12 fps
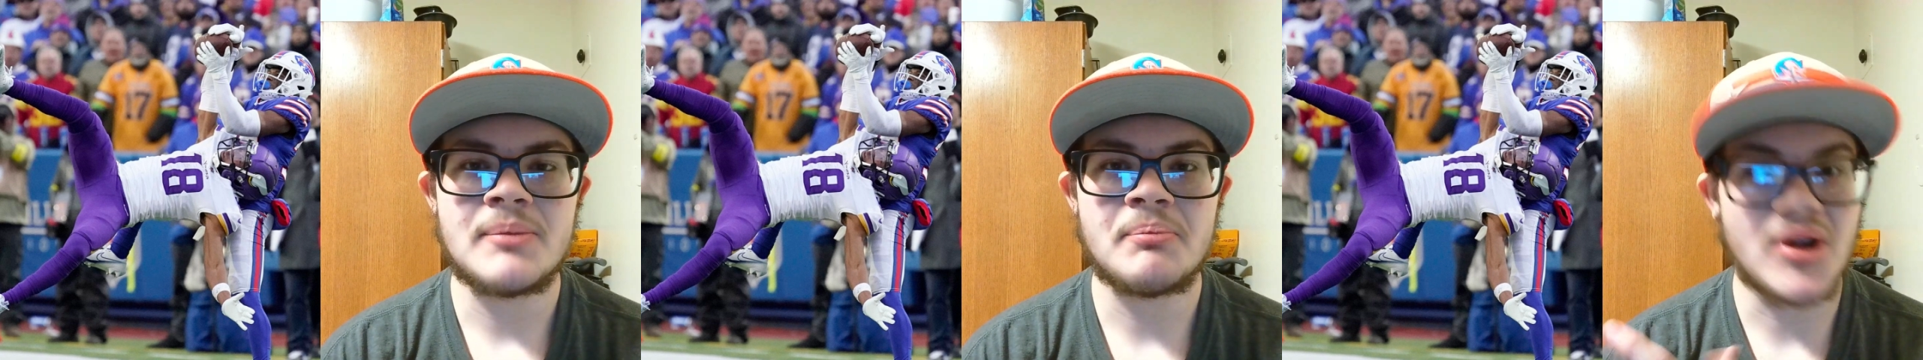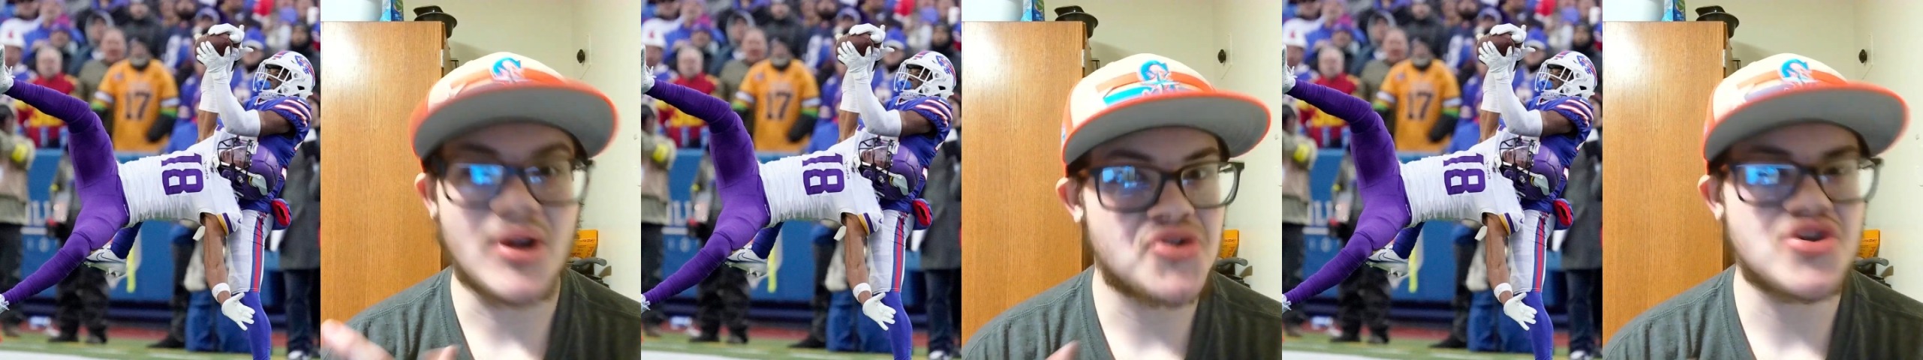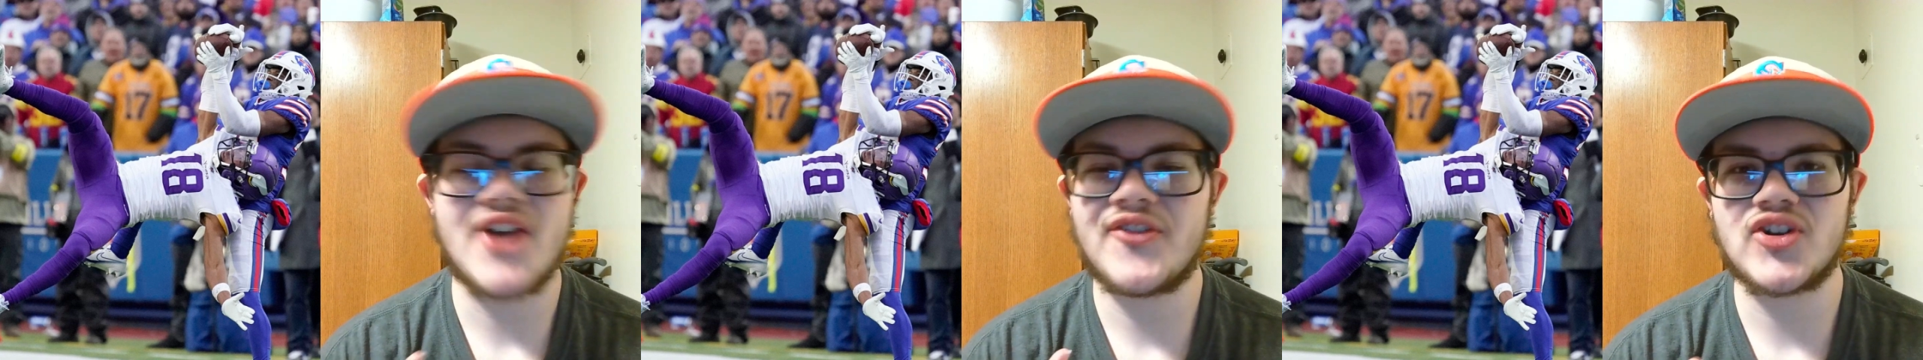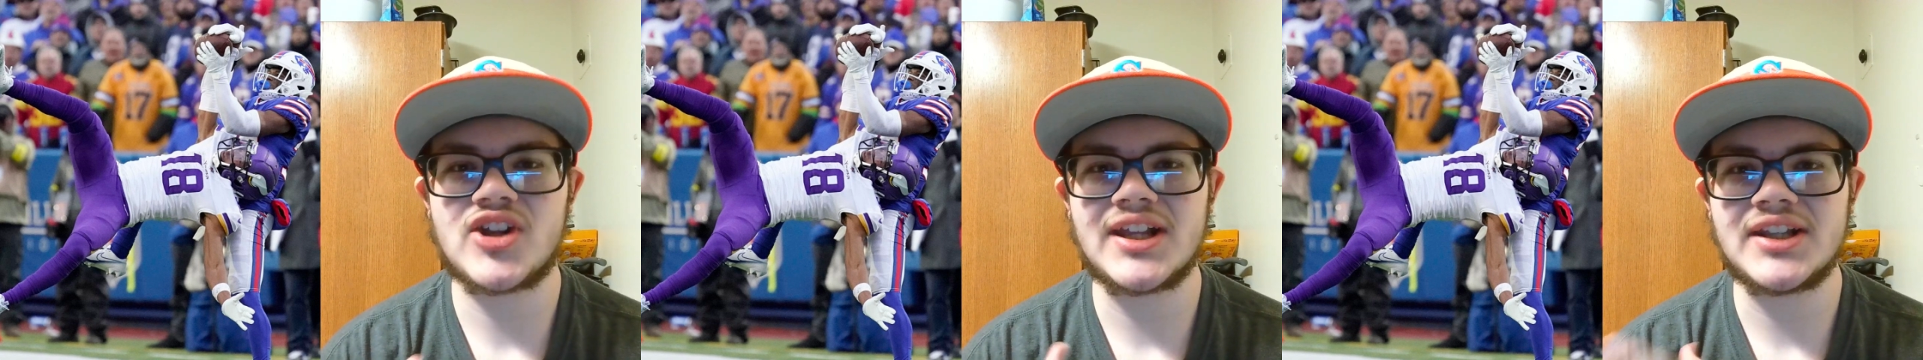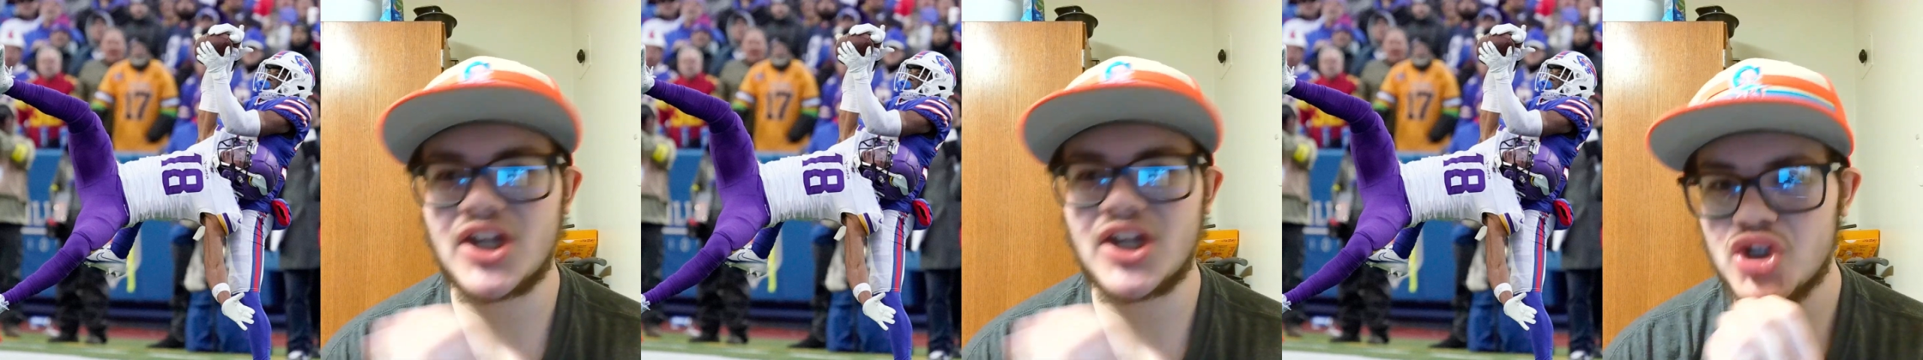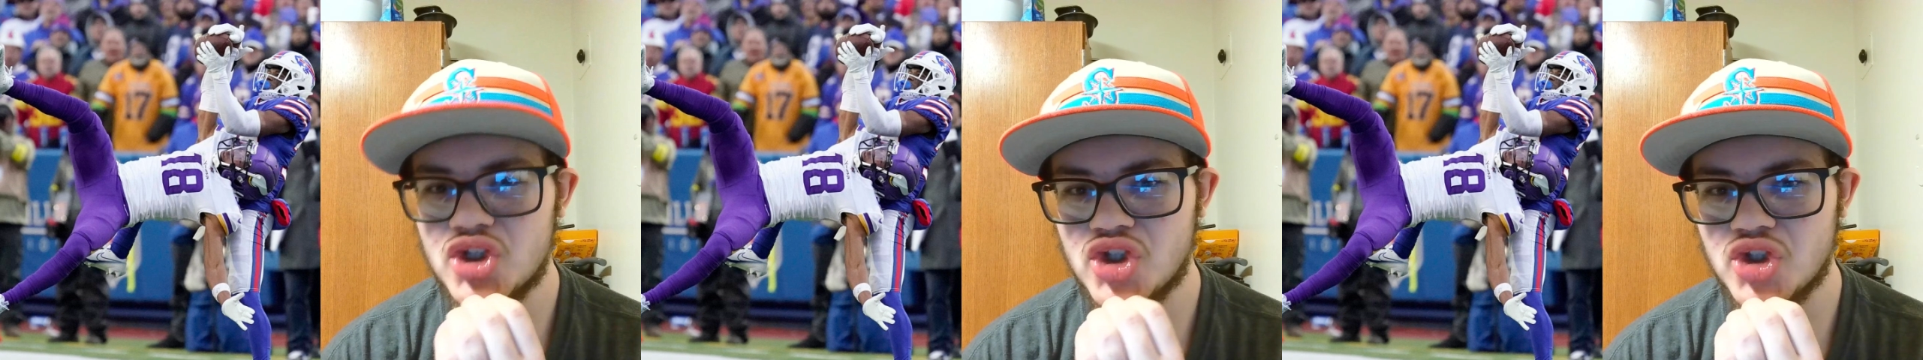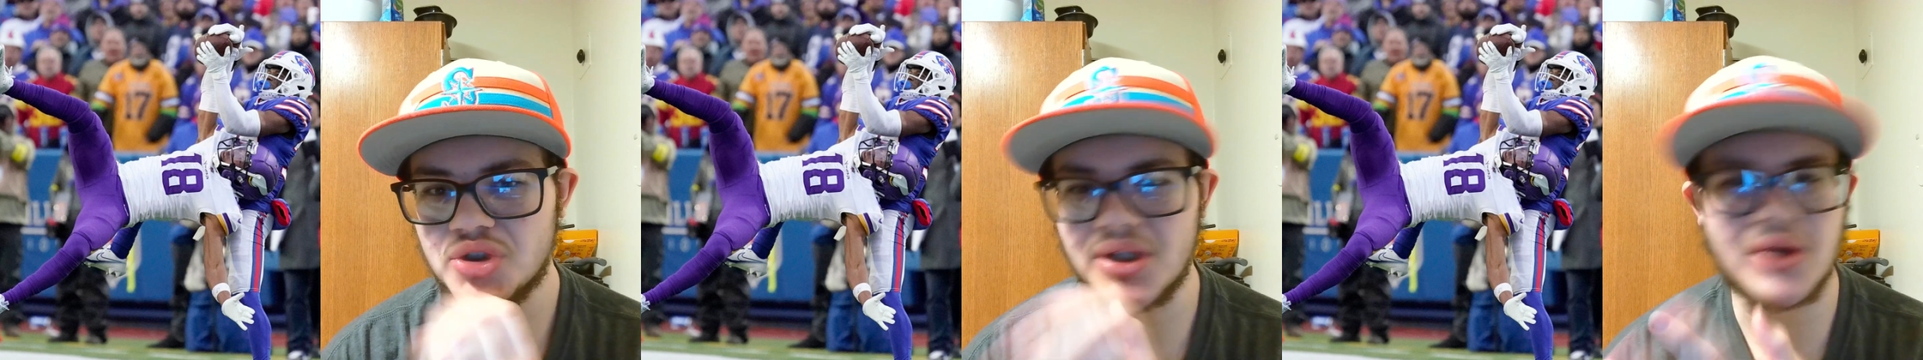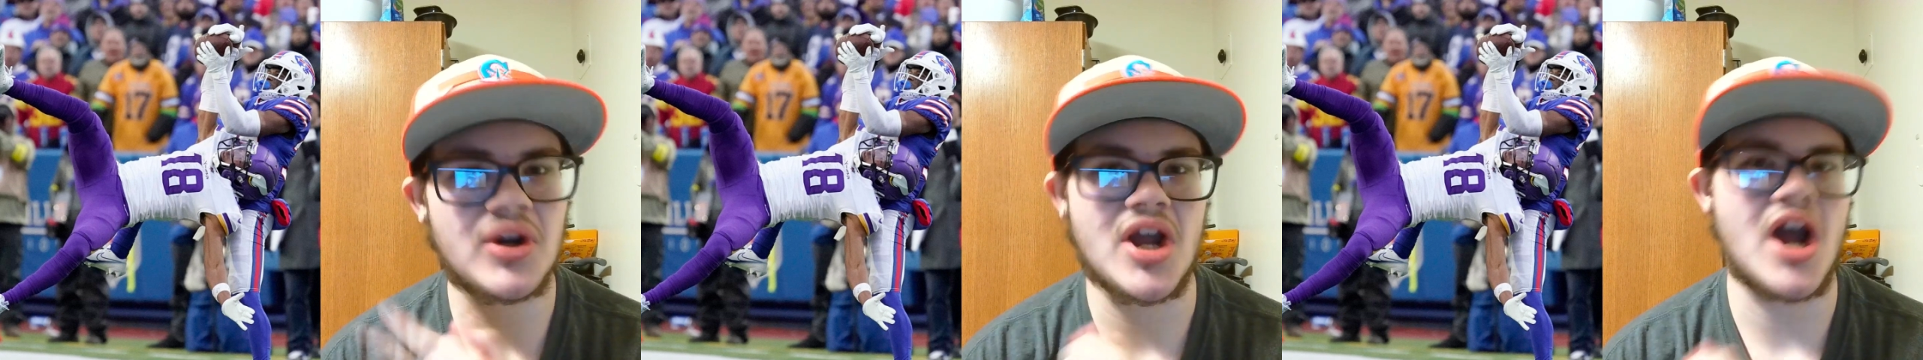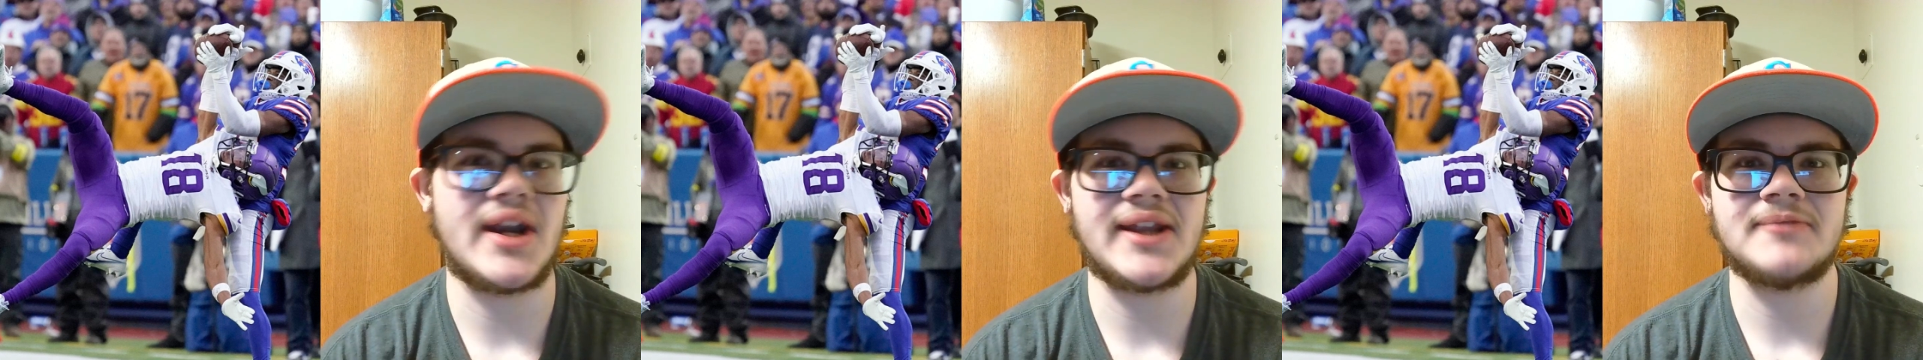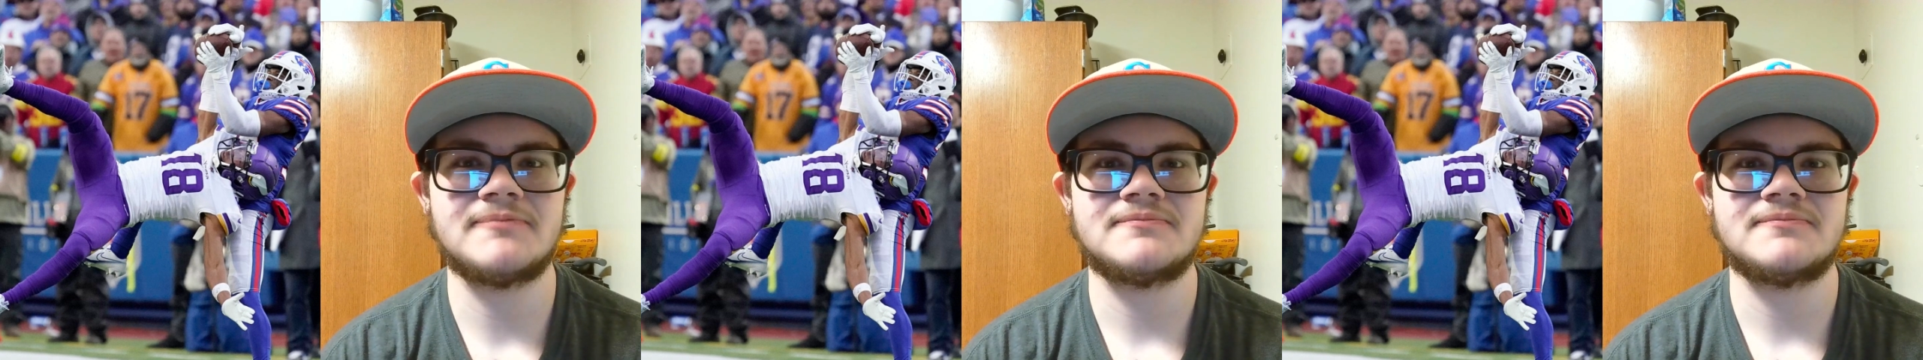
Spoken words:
but Jefferson still caught it.